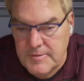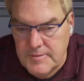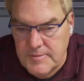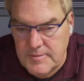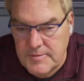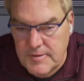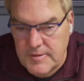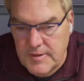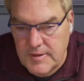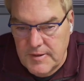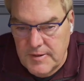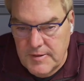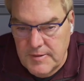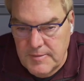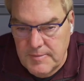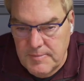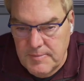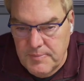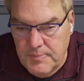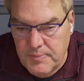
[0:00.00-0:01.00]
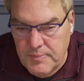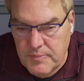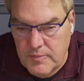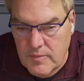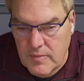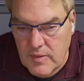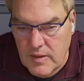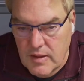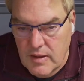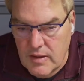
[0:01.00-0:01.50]
And
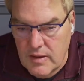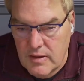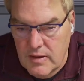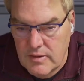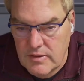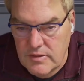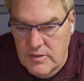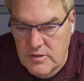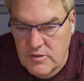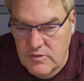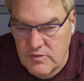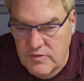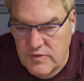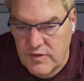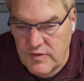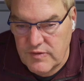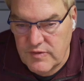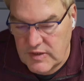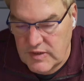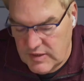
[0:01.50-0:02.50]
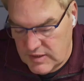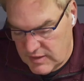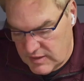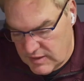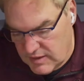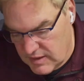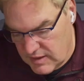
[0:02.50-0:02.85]
250.